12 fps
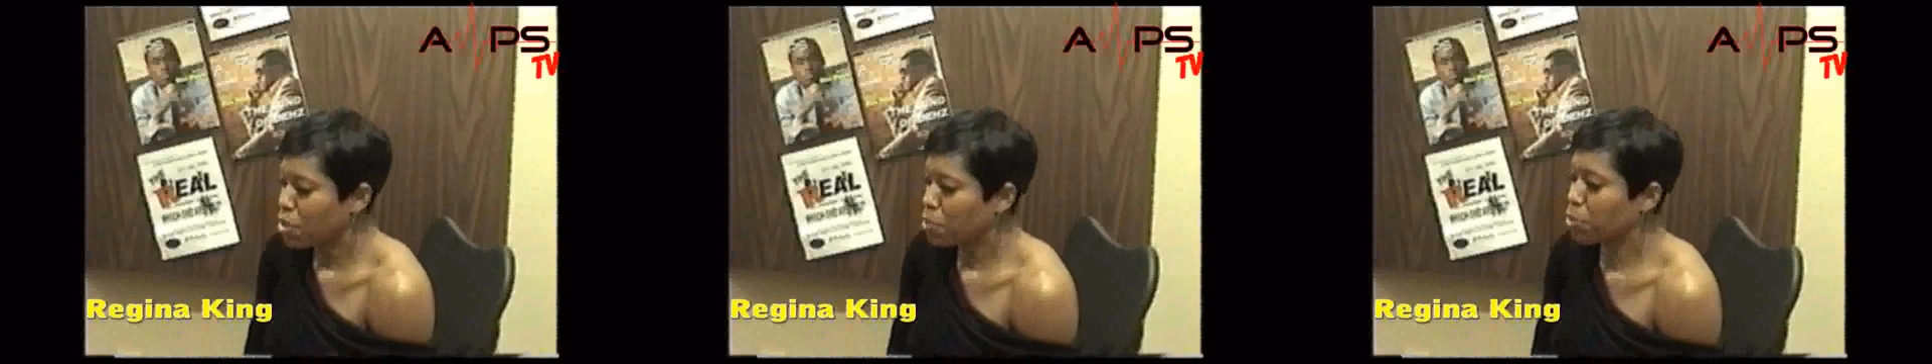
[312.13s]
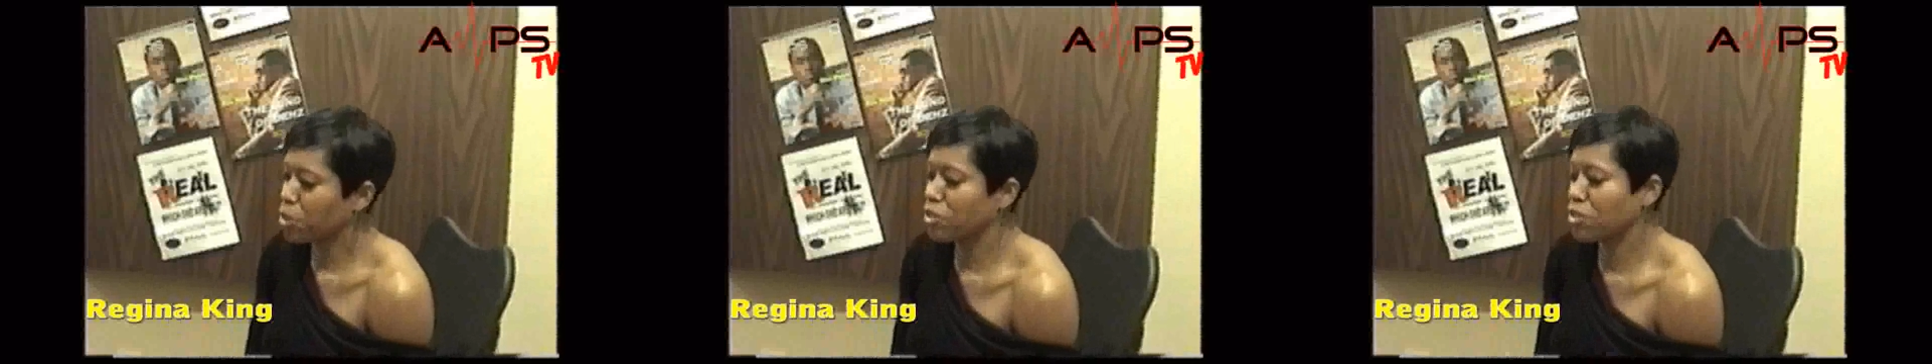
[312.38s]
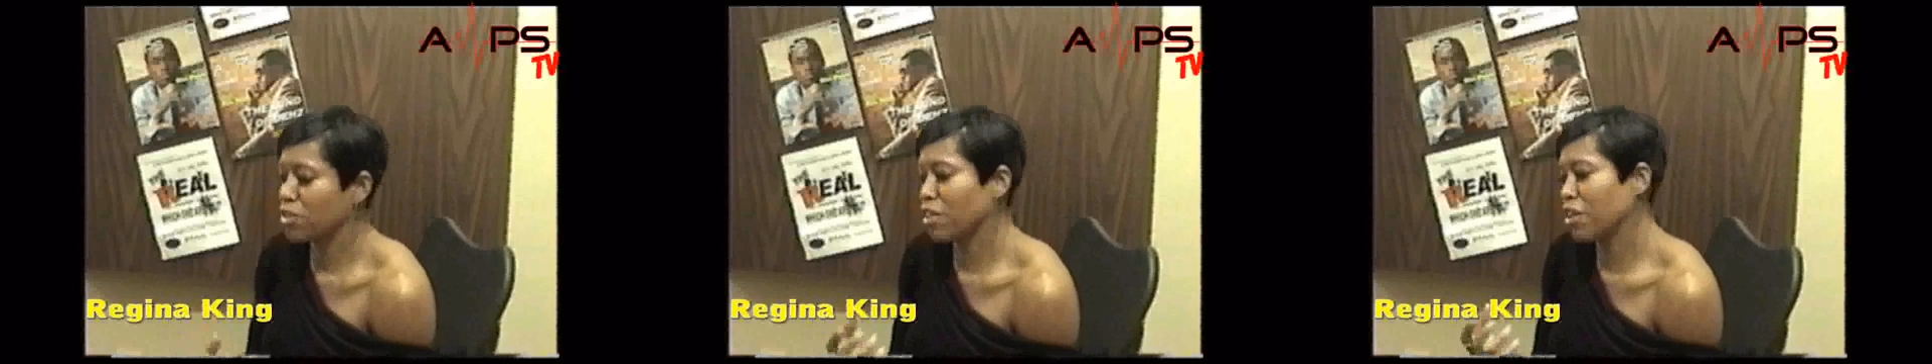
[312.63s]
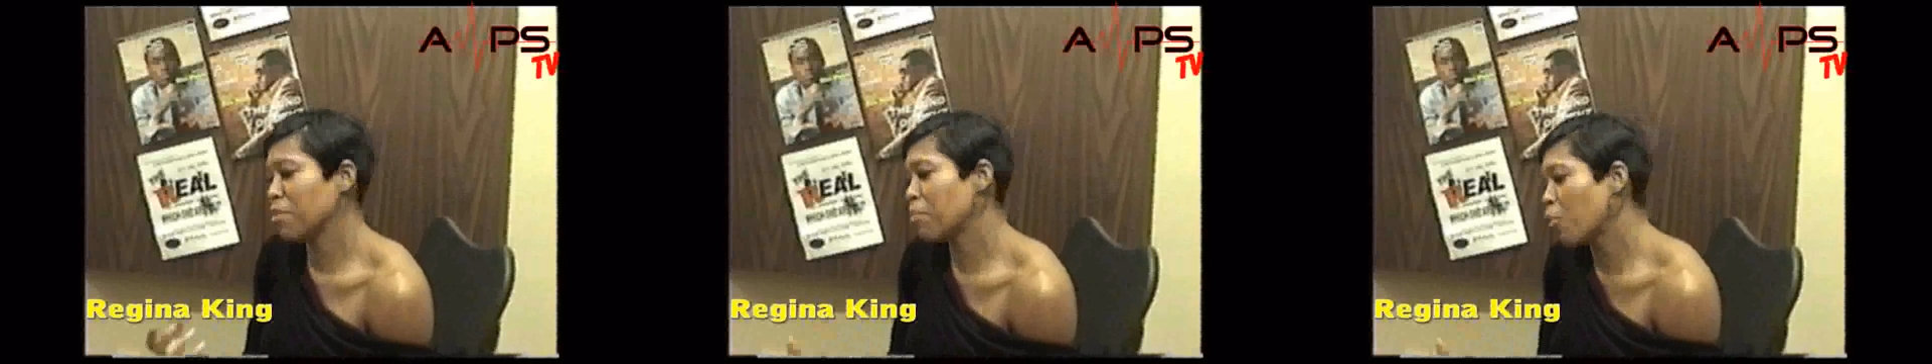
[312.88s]
preached
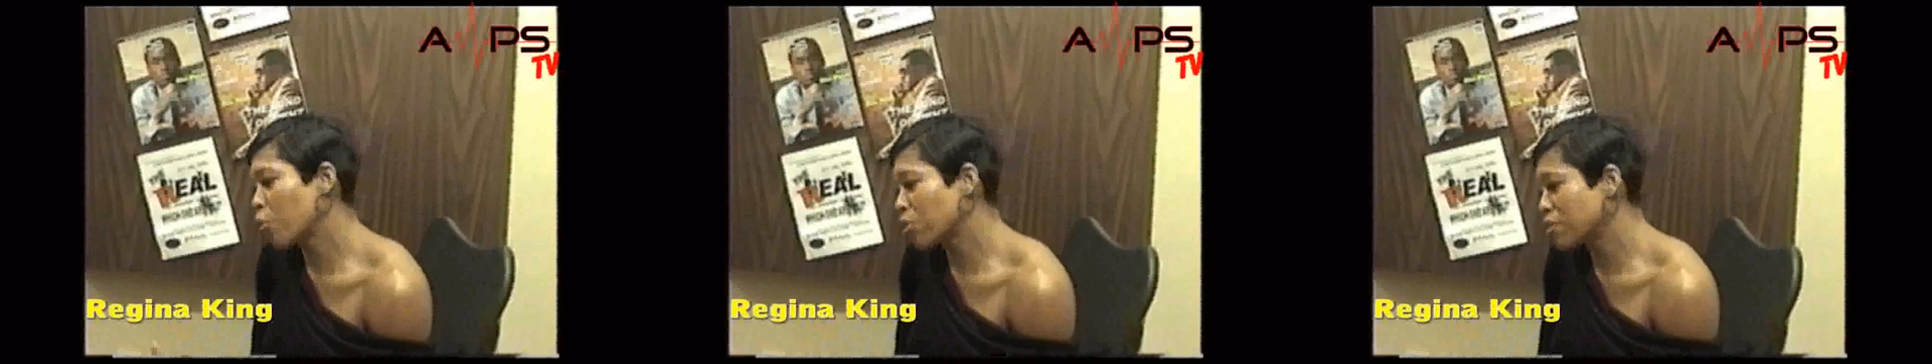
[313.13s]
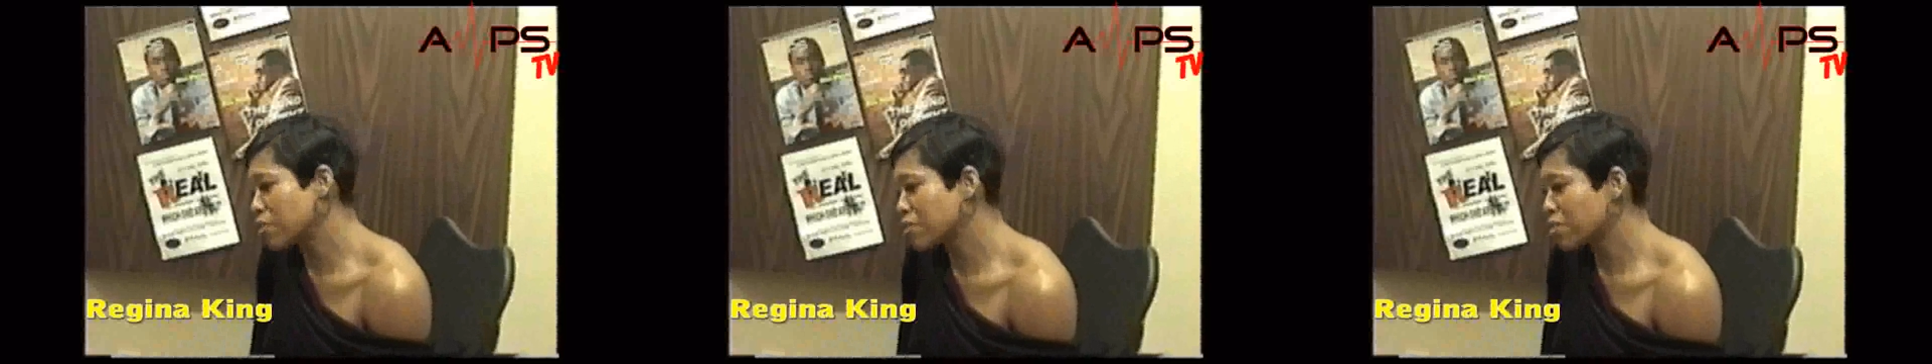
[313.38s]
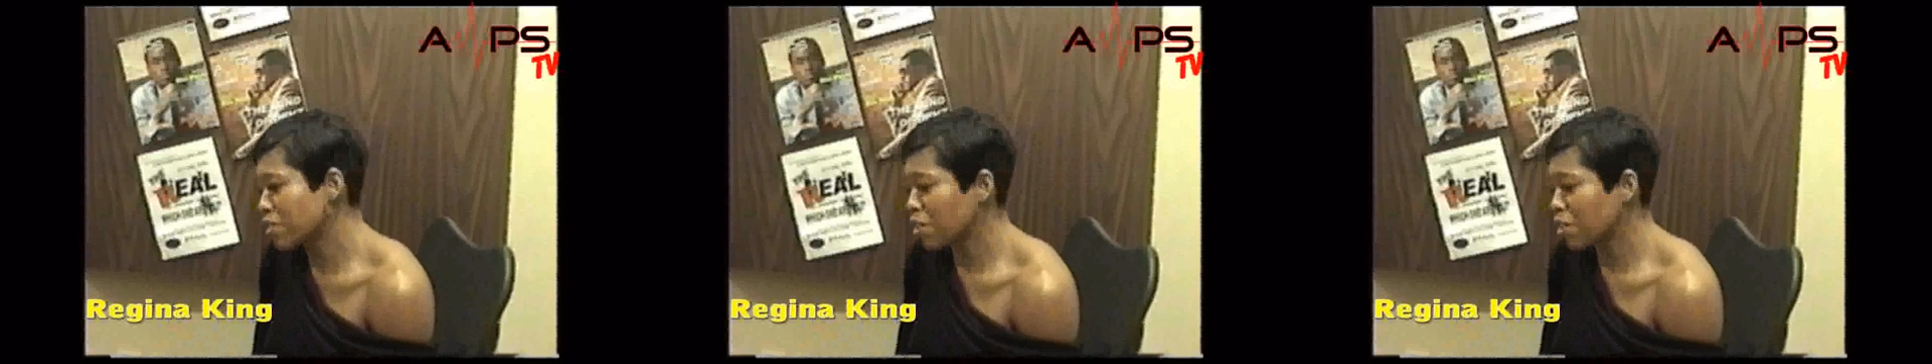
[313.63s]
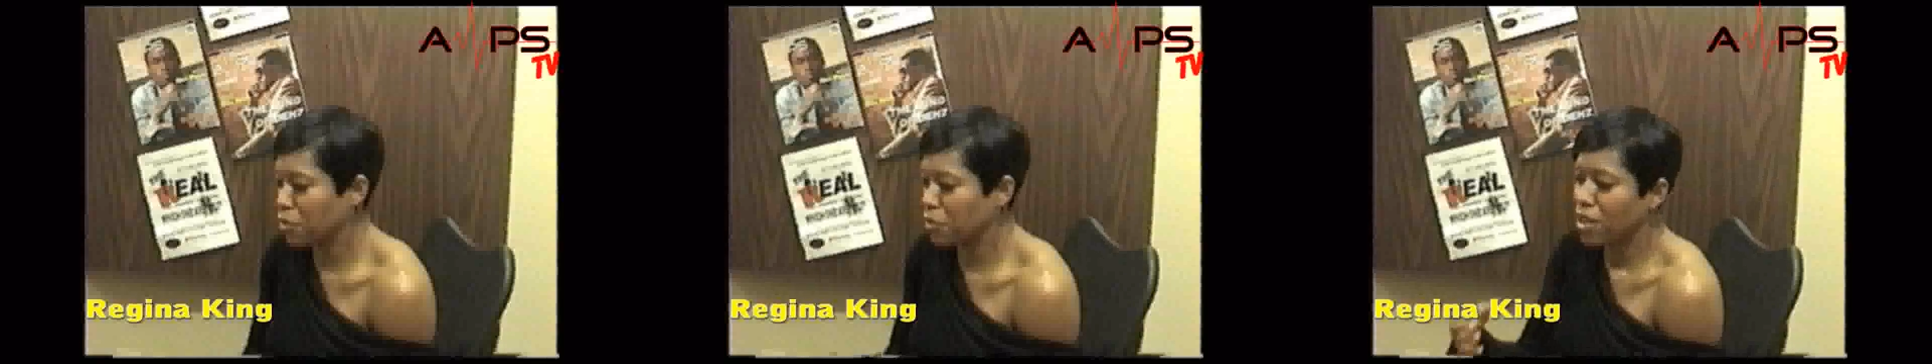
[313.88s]
the importance
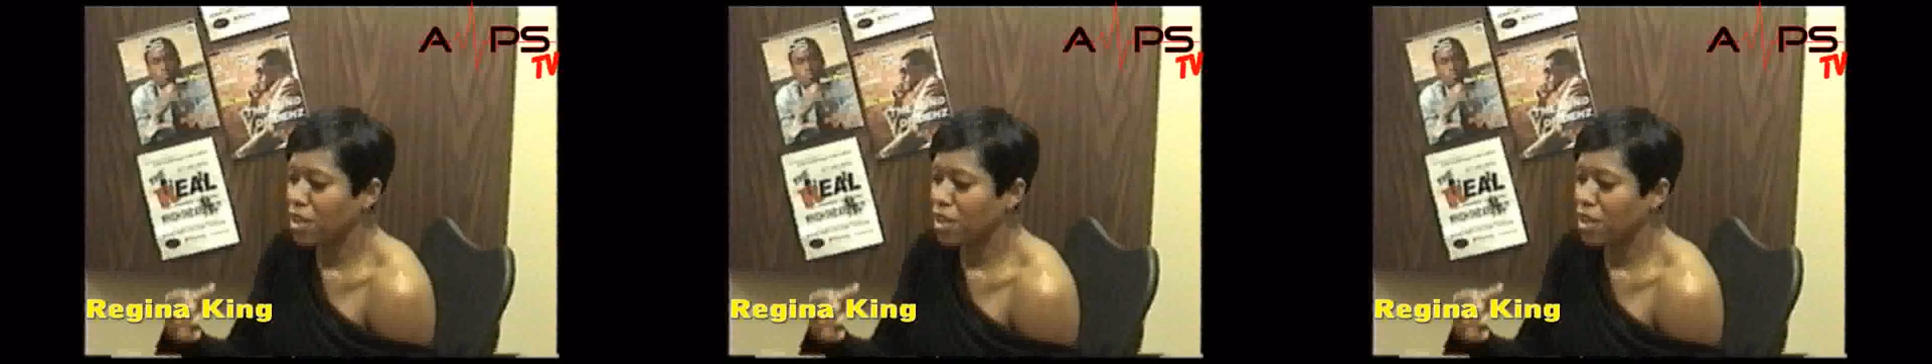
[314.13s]
of